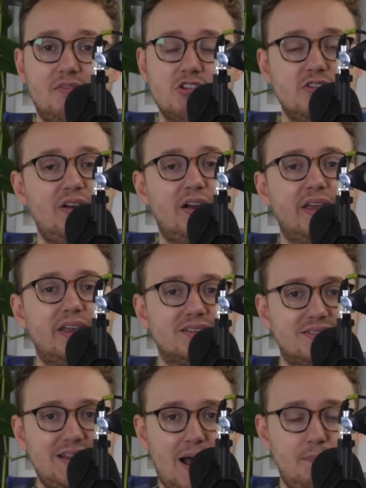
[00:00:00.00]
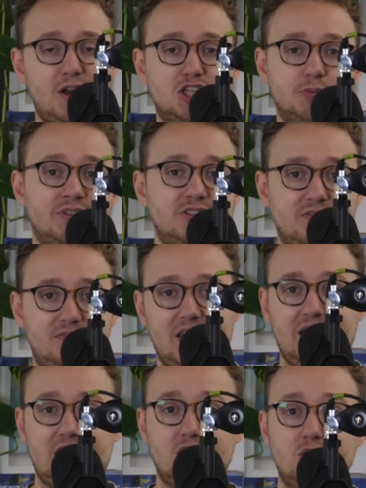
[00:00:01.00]
for the very establishment of
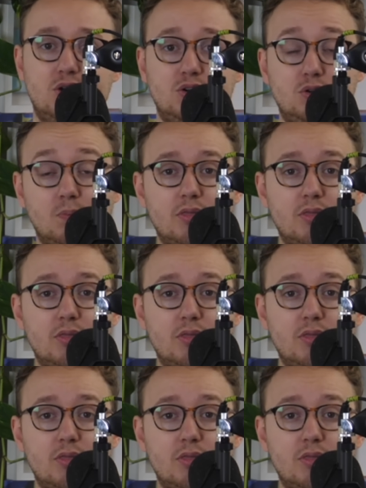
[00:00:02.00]
the EU,